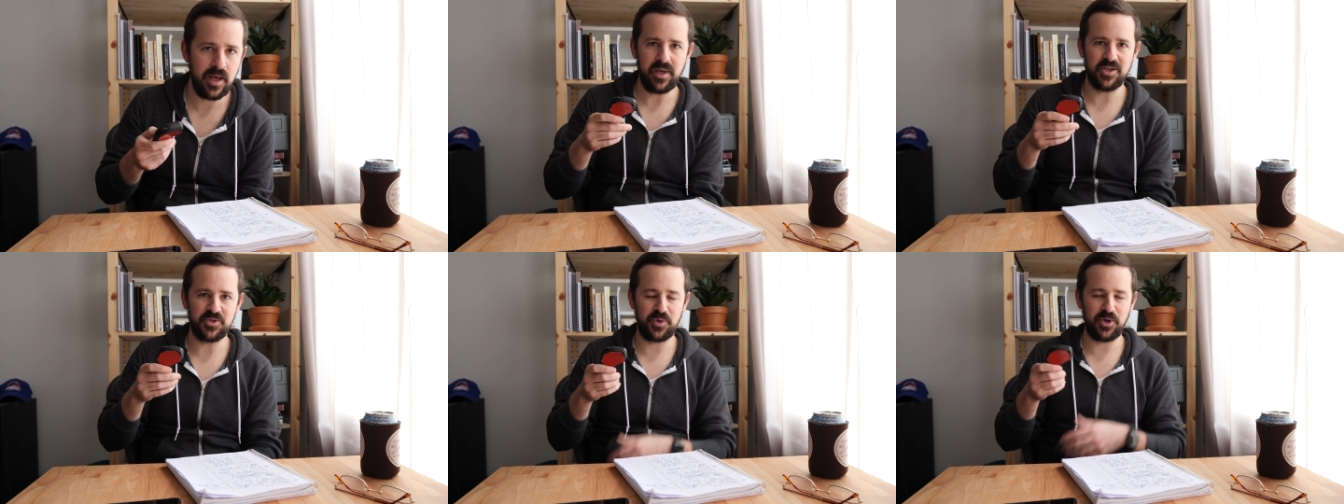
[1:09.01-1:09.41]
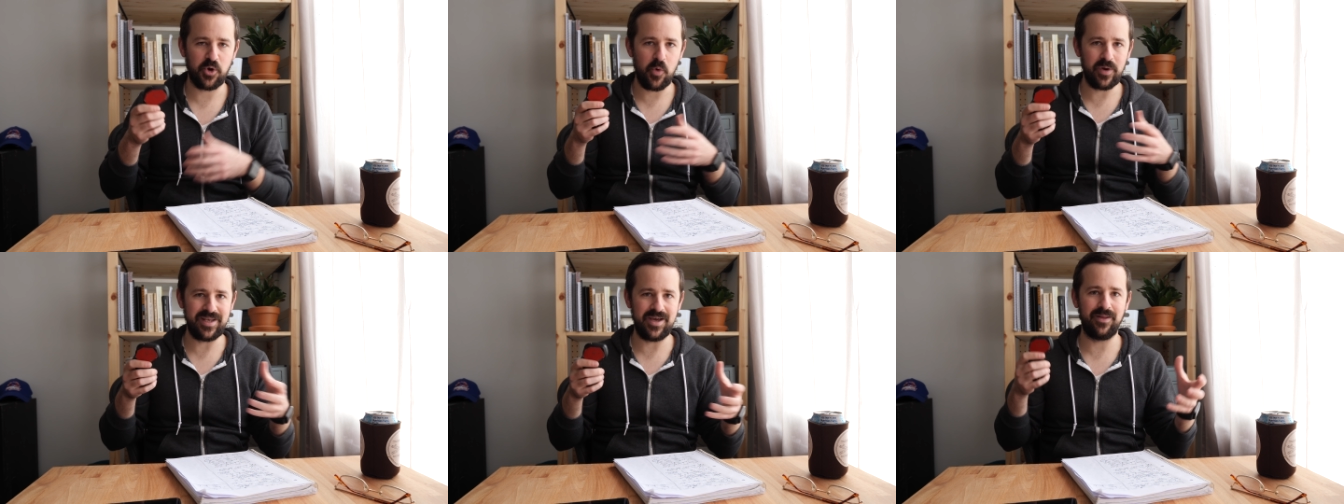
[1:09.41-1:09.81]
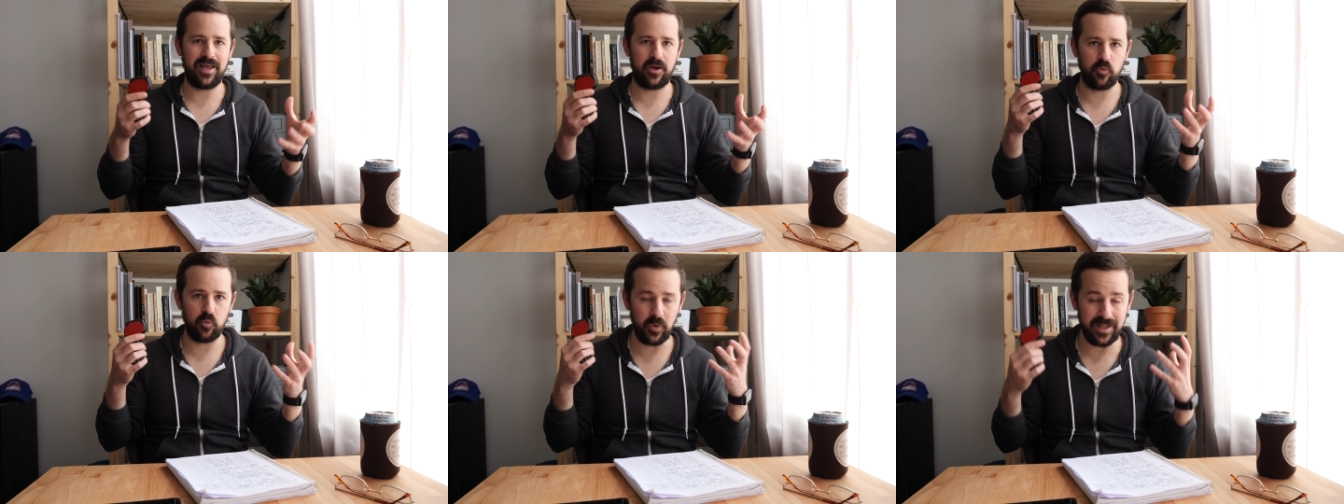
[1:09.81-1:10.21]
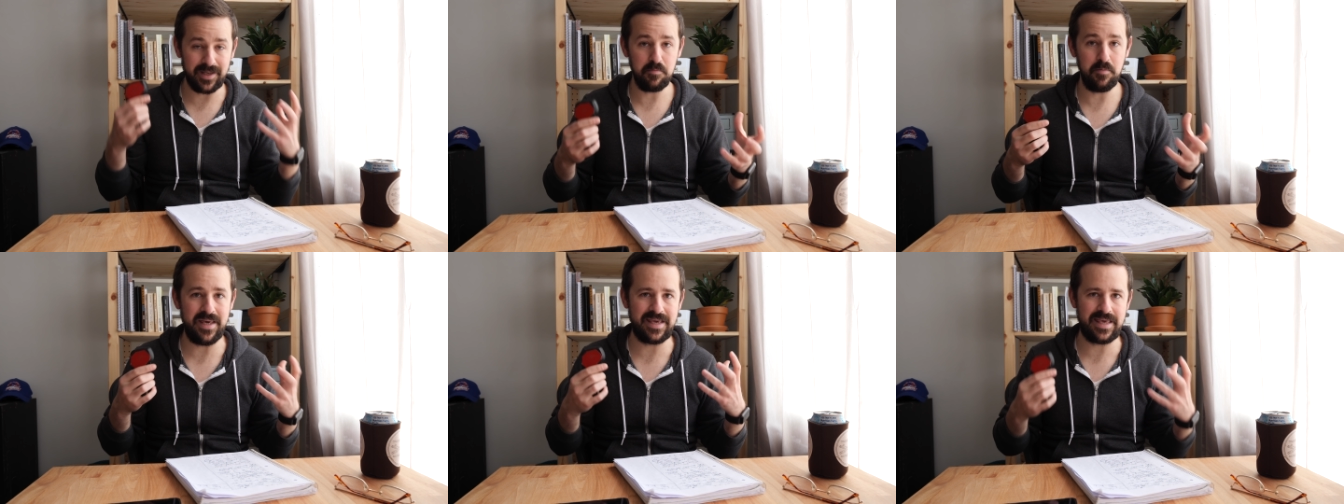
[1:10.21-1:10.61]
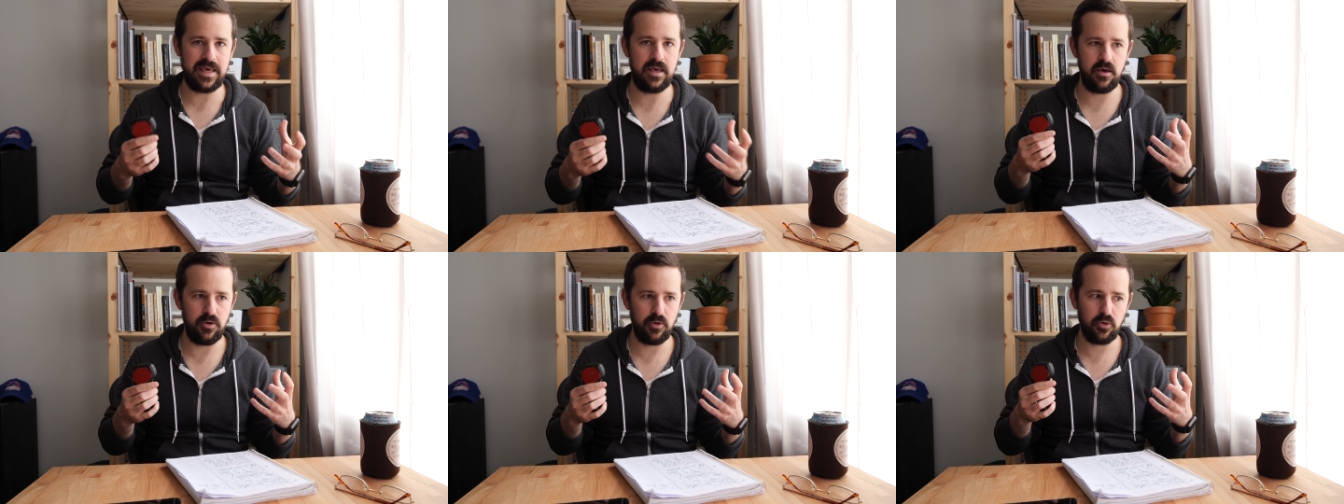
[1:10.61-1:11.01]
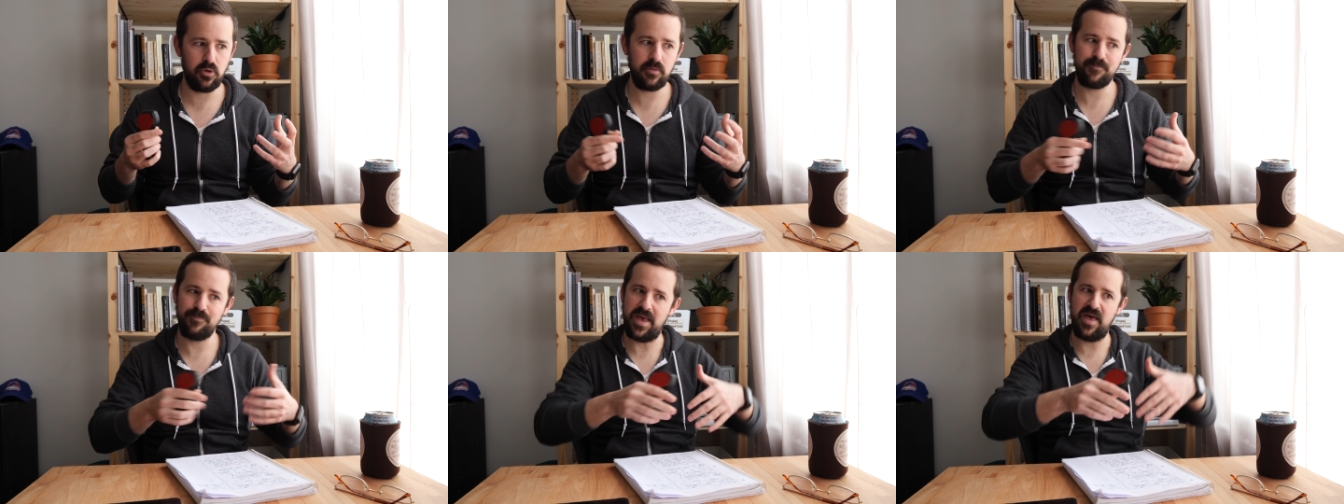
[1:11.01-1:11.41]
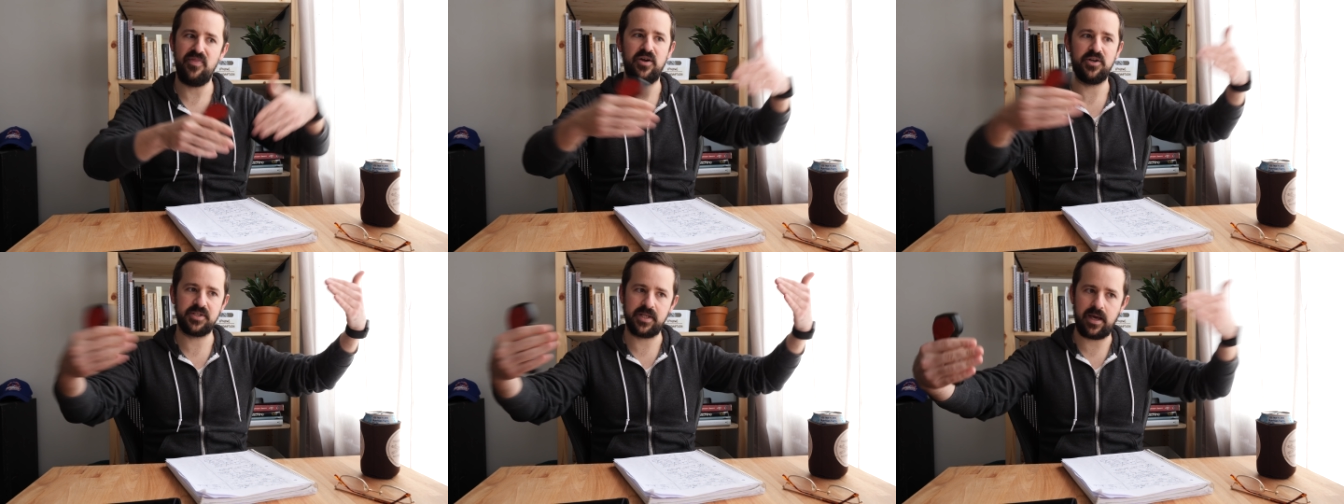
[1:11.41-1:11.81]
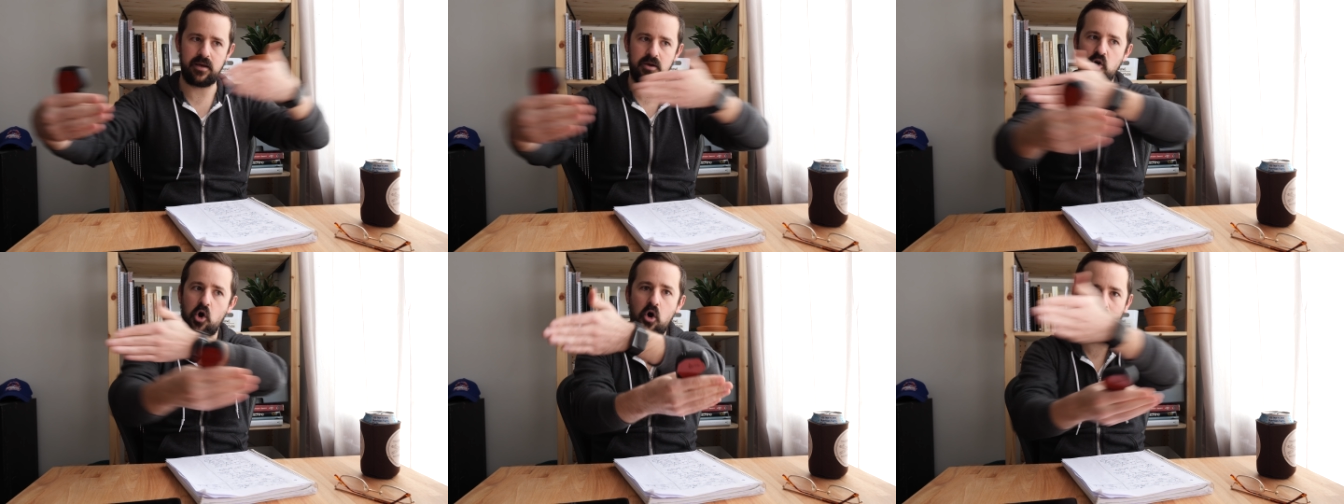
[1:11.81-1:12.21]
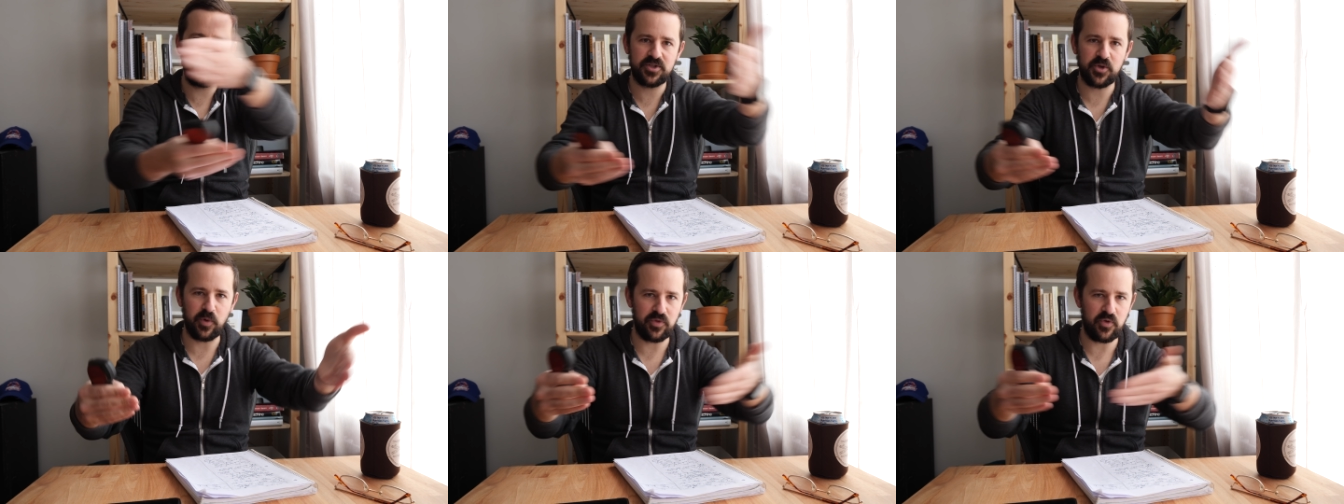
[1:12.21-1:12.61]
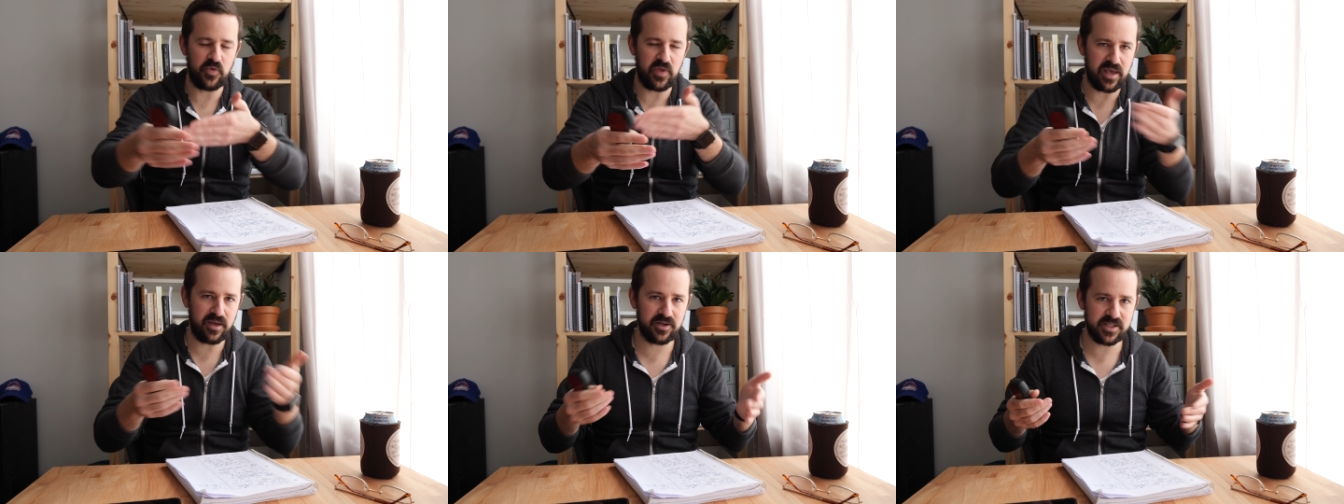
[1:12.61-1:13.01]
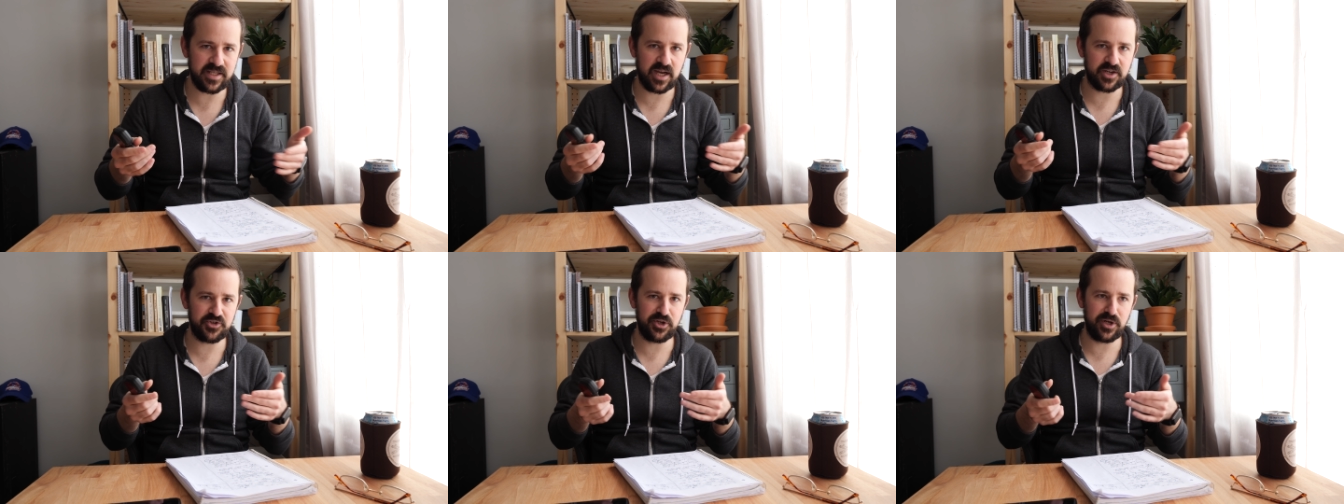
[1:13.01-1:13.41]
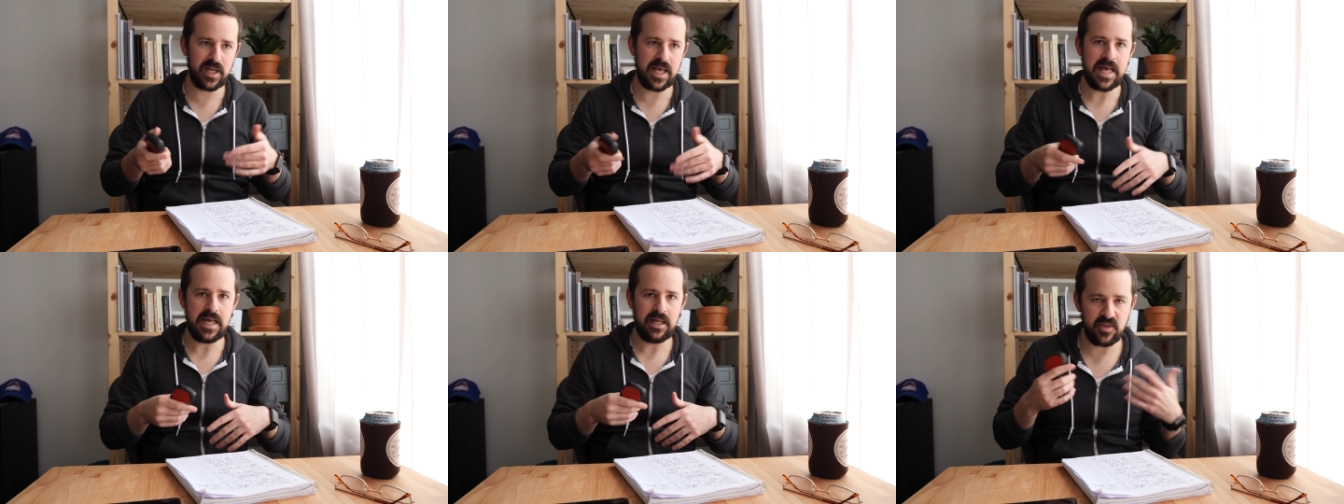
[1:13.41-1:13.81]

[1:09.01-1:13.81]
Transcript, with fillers: Because when you're going down like a really big hill and there's like cars going through the intersection,